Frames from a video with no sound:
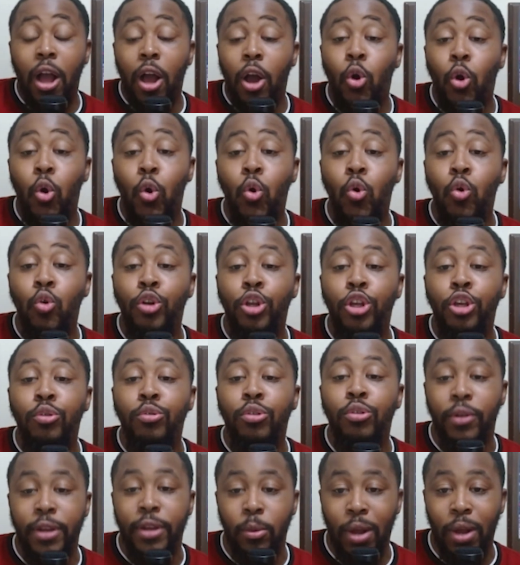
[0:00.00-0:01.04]
Who do you
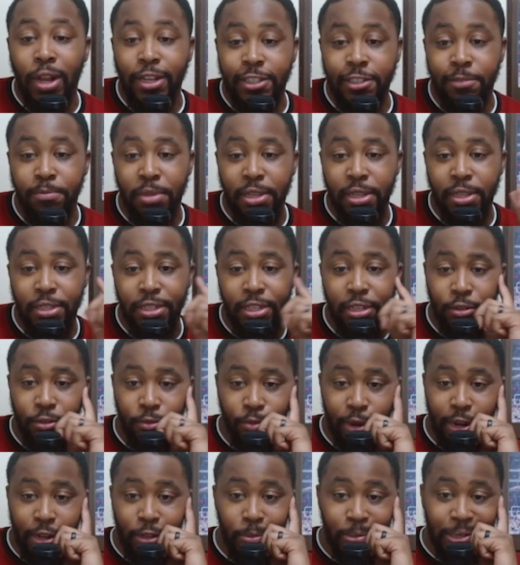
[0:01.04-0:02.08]
know that watches BET on a
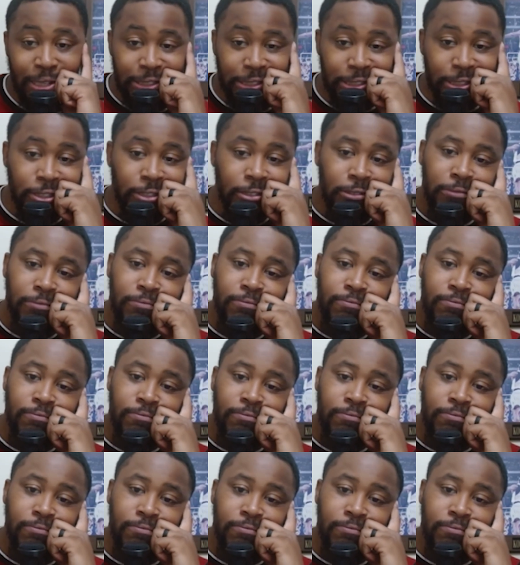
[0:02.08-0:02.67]
regular basis?